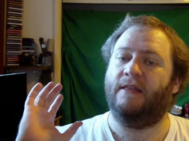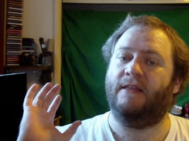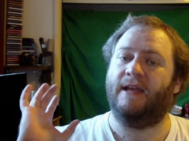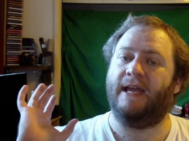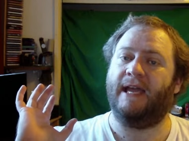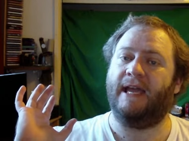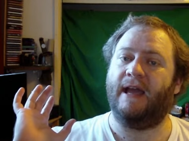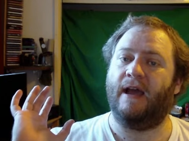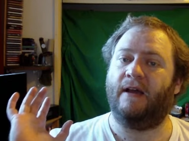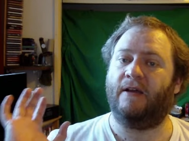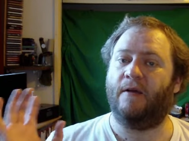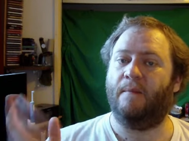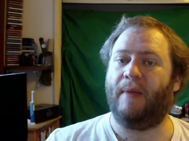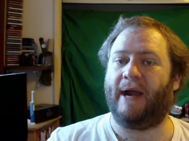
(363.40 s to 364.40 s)
the
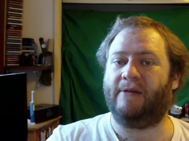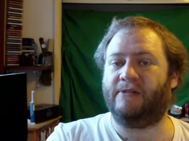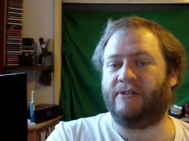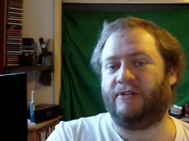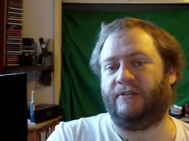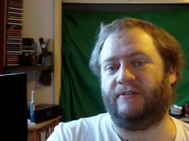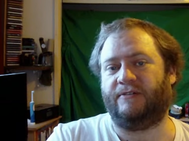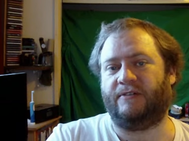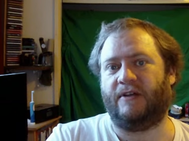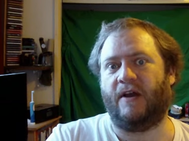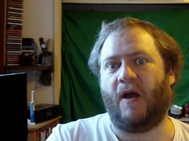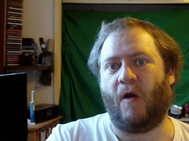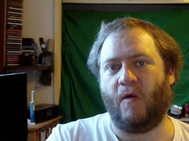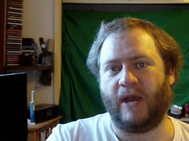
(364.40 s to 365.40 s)
comparisons.
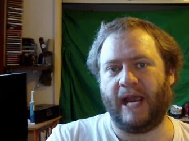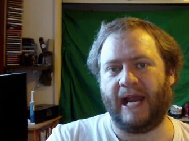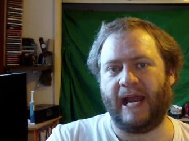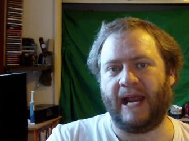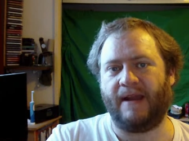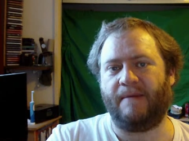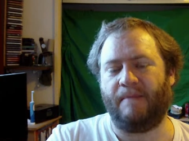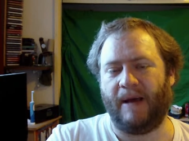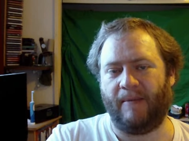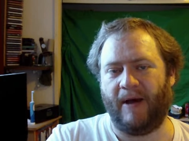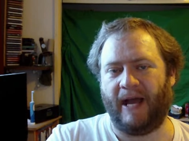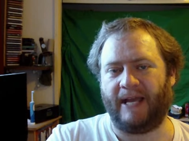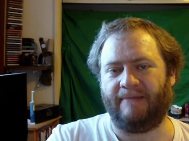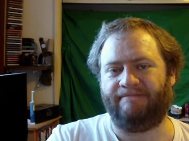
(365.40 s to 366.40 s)
Okay then, bye
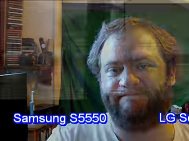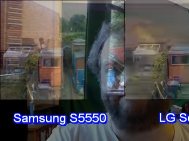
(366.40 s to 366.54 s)
bye.